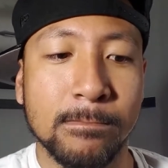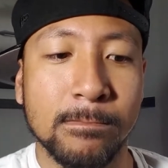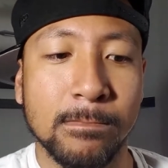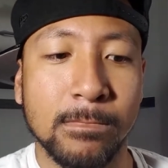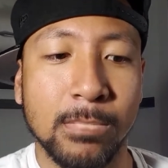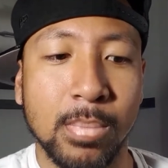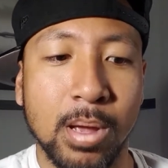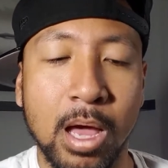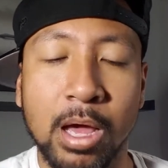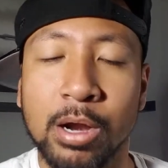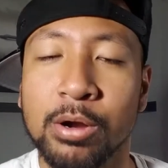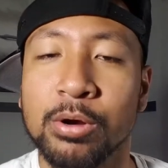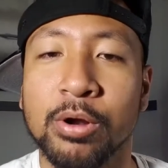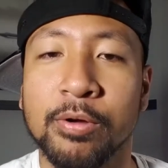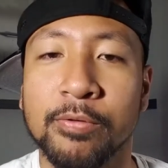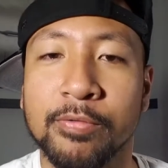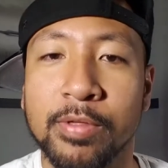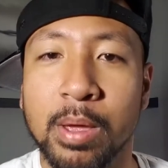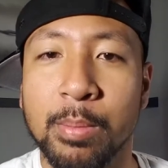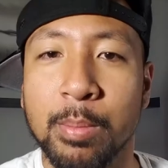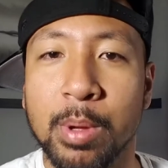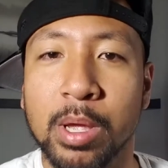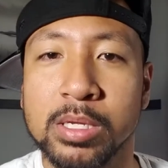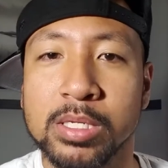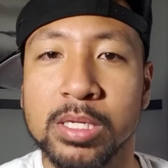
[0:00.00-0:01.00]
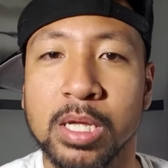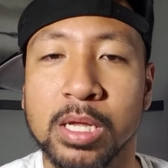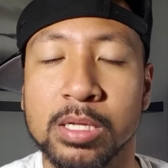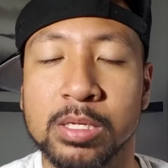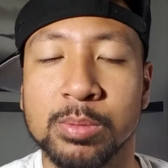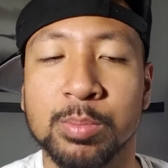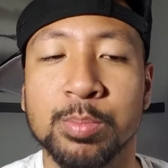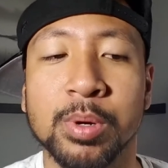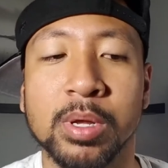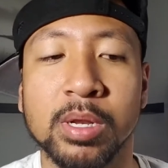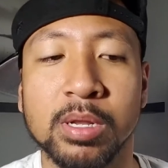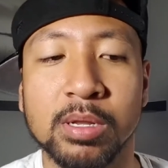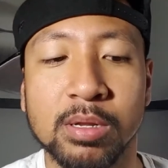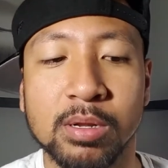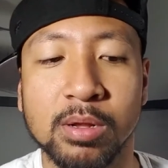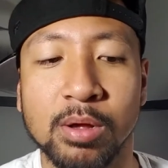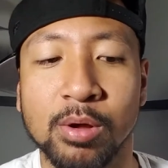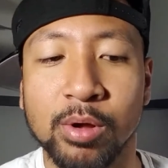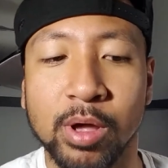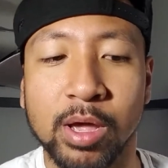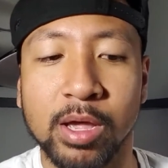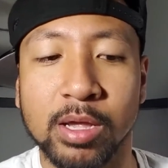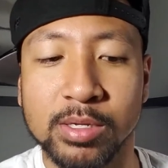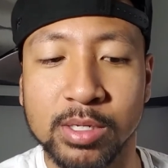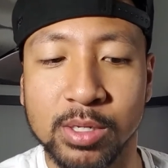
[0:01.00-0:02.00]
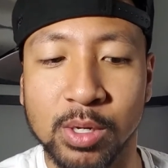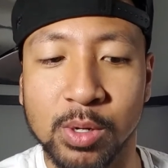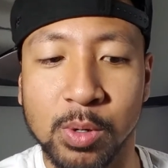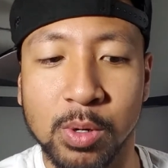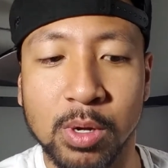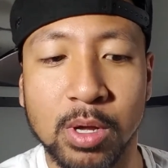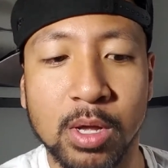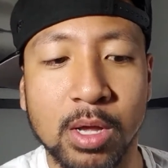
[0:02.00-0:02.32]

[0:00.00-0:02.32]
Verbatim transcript: I don't know if that makes sense, but okay, so